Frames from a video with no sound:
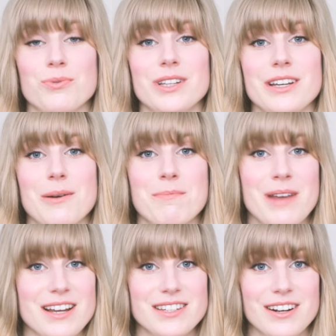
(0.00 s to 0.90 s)
really
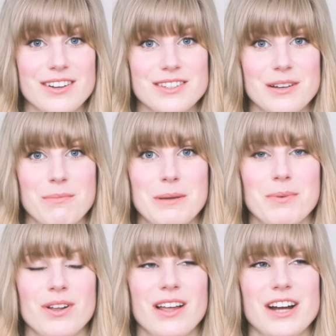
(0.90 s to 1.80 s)
amazing on some people,